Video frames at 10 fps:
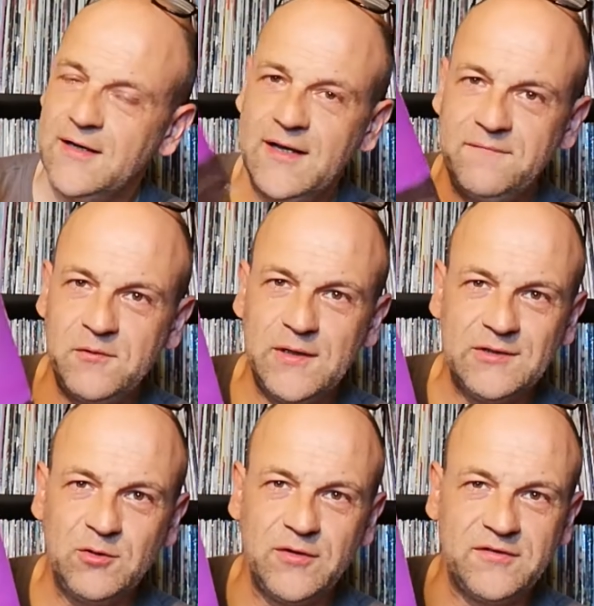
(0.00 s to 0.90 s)
if you
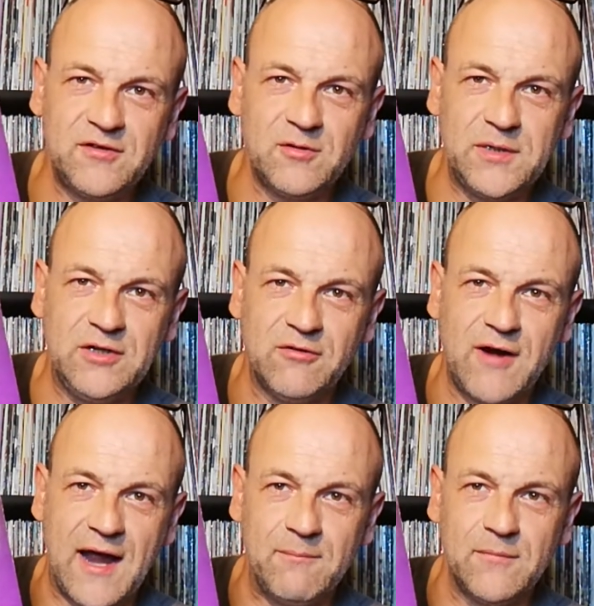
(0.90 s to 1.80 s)
ignore the syrupy
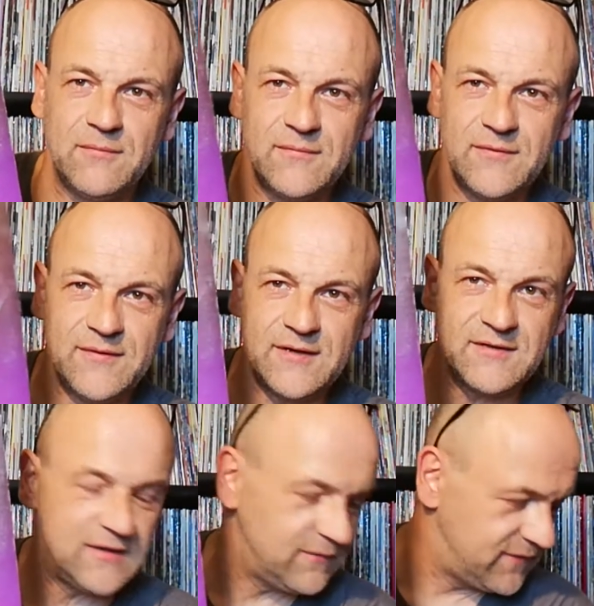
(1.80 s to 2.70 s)
crap, there's
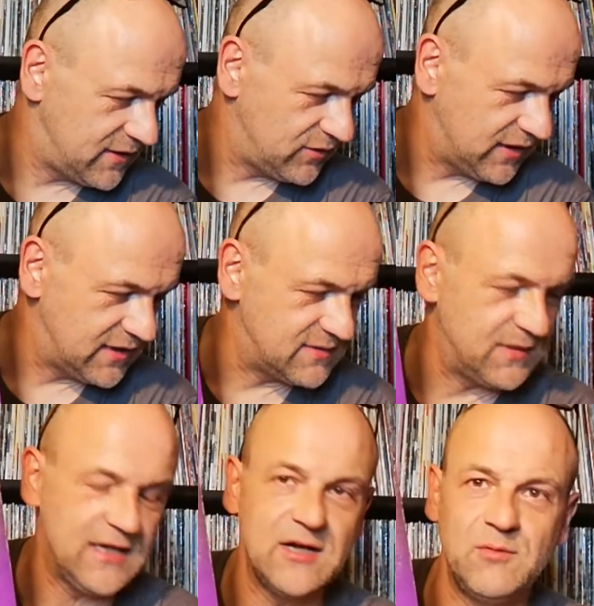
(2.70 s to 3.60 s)
enough on here to
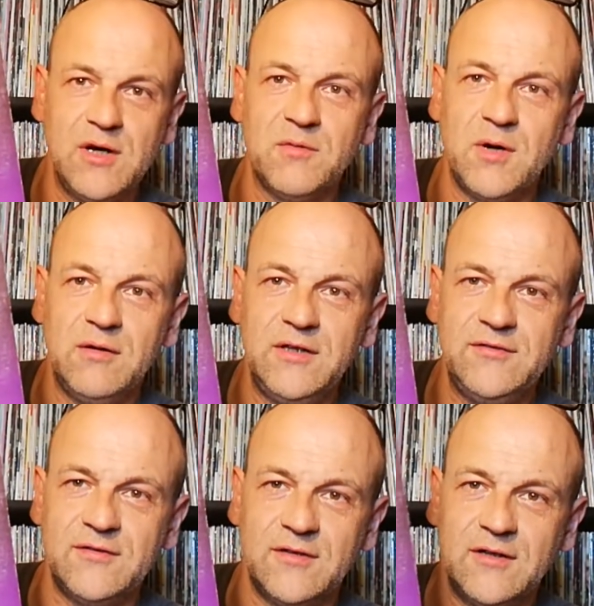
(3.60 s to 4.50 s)
make it a worthwhile
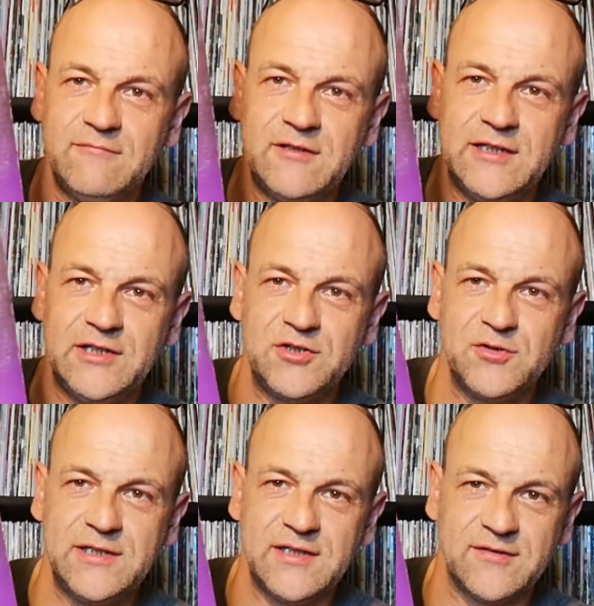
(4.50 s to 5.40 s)
listen. I really
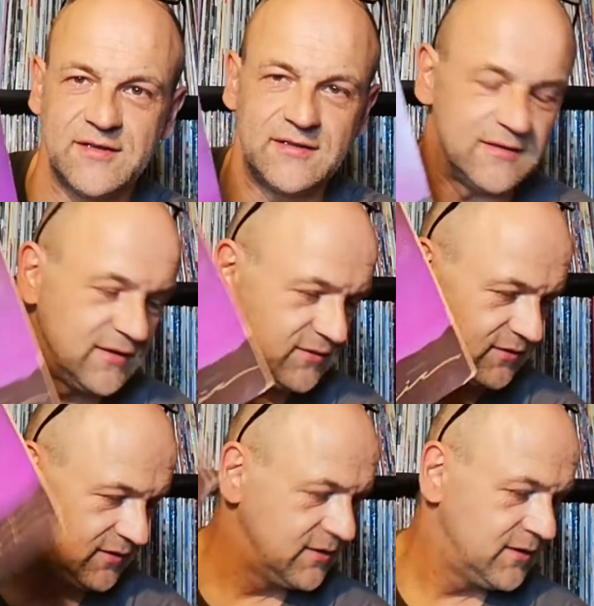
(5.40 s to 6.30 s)
enjoyed listening to this.
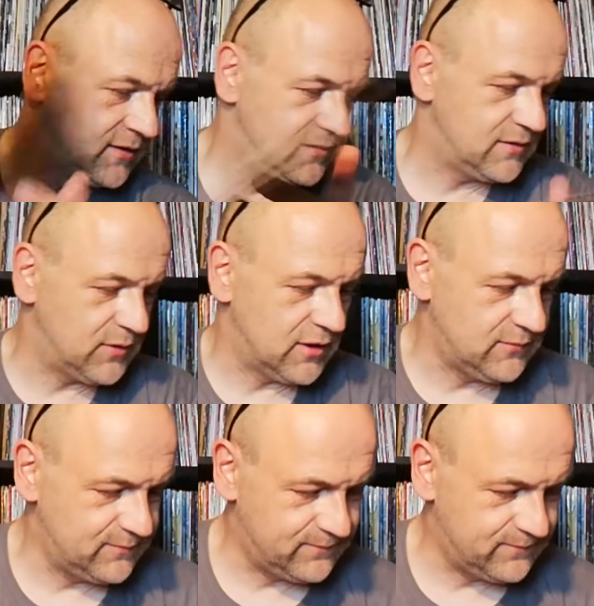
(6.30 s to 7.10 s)
There we go.